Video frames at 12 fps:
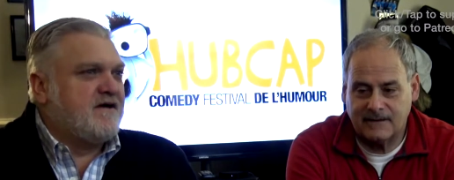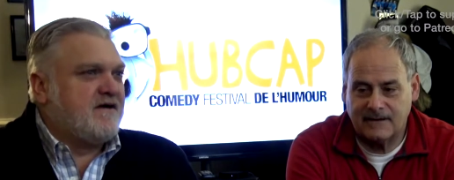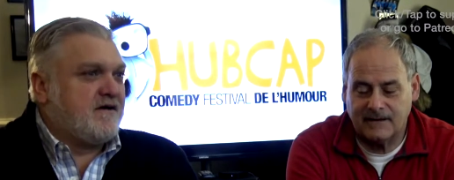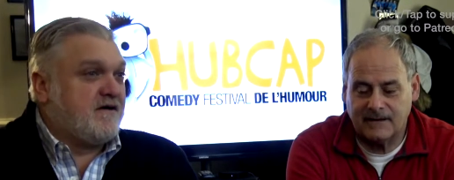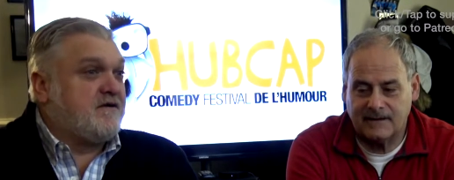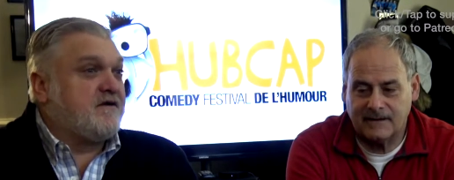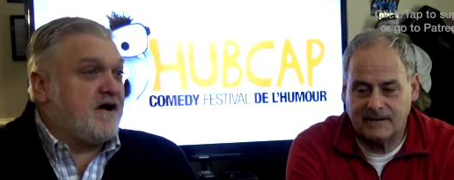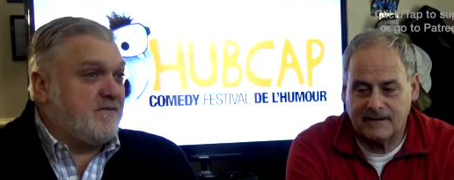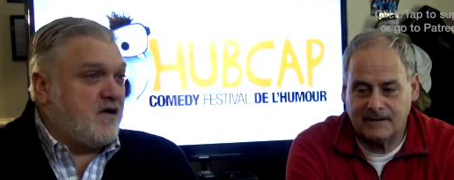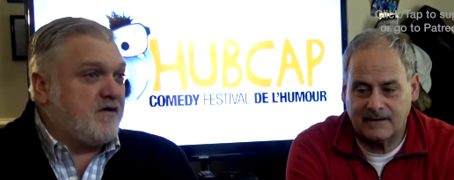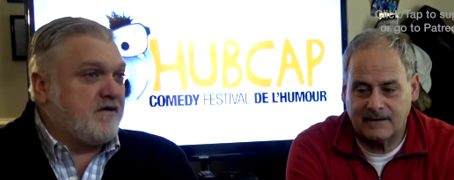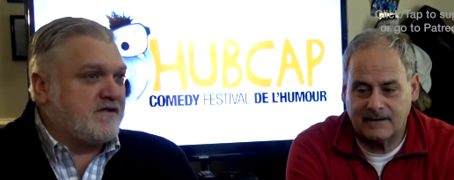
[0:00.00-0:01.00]
Speaker 1: Yeah, to
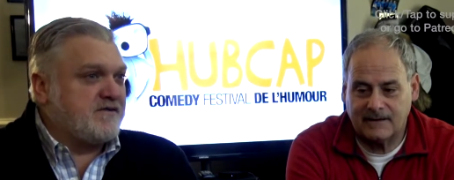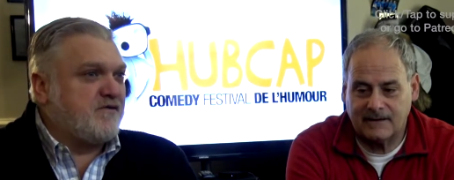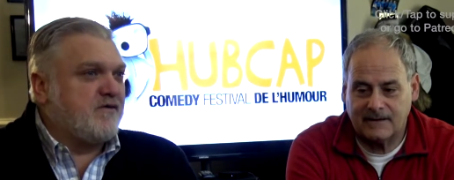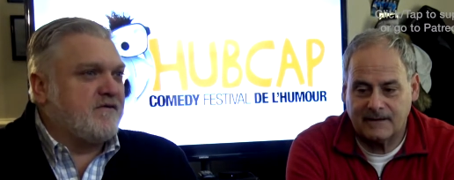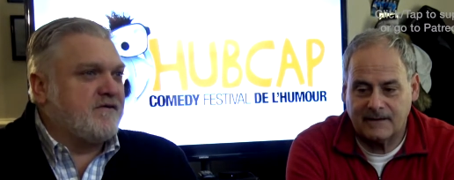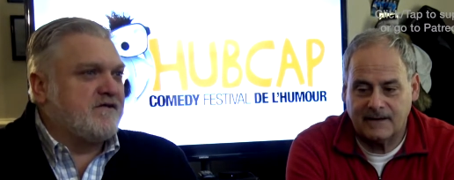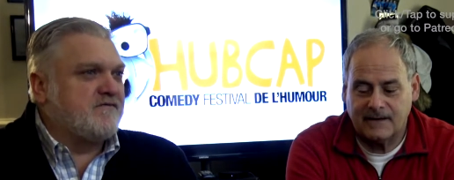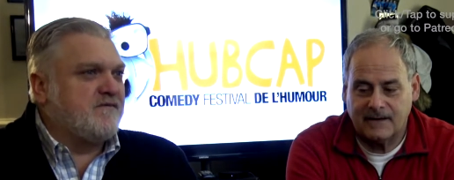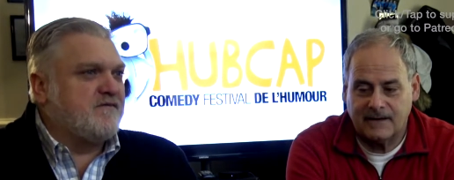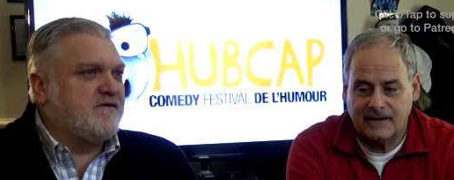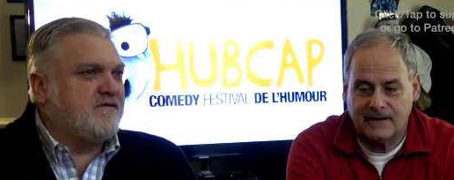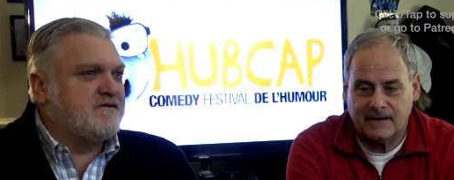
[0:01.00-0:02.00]
come out and support these
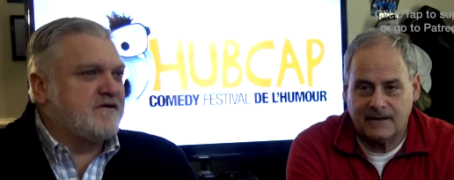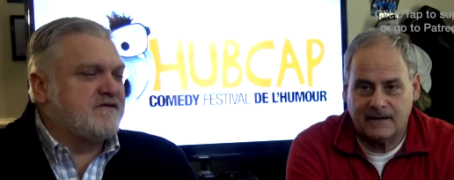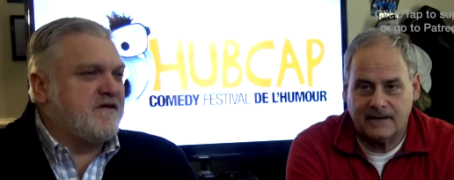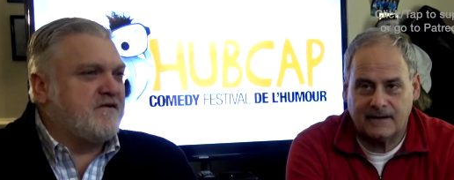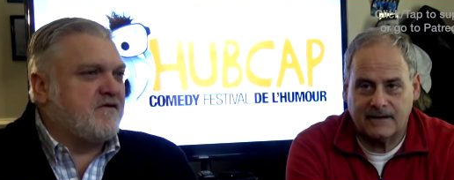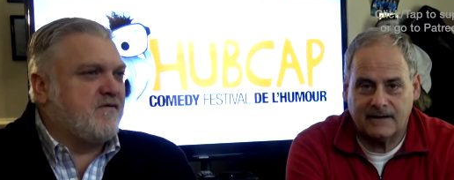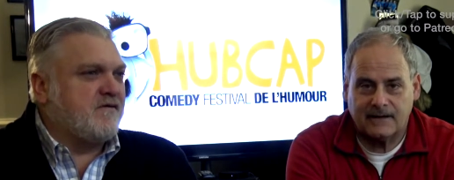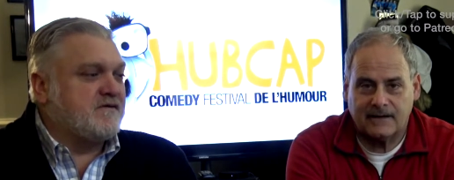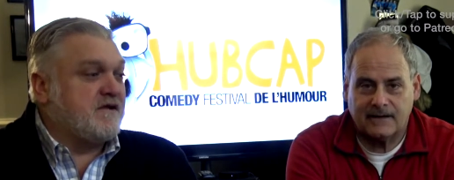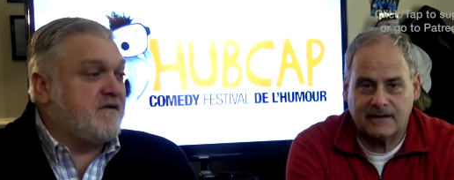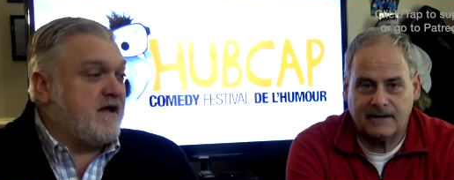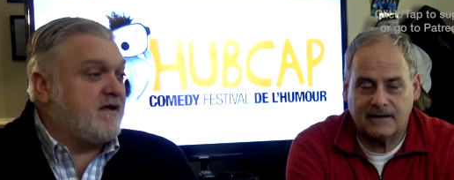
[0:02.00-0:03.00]
women who had just done the
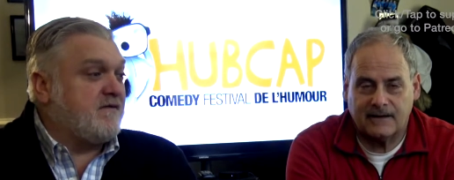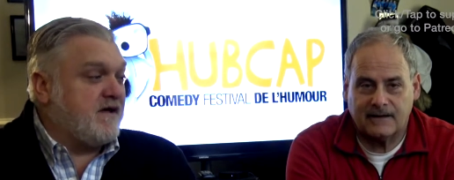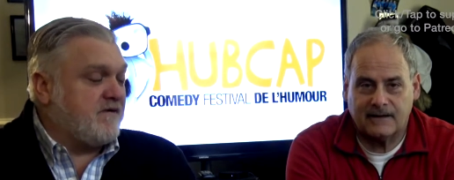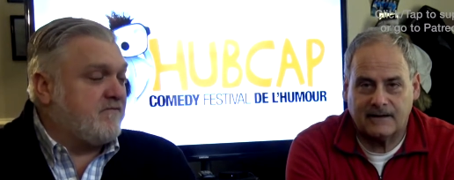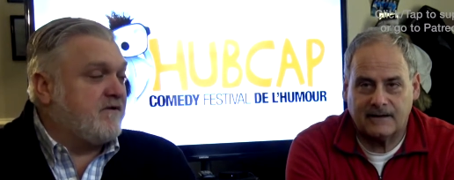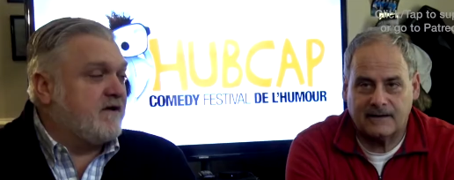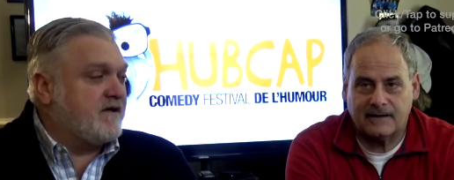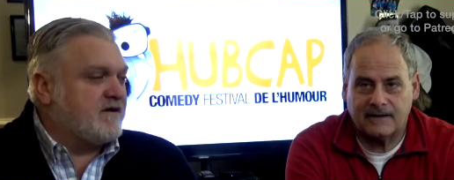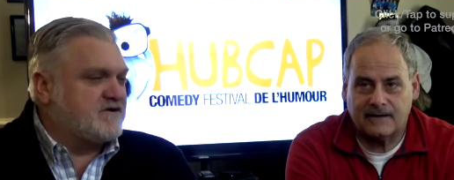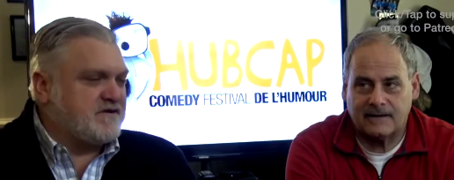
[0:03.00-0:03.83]
course, and they they really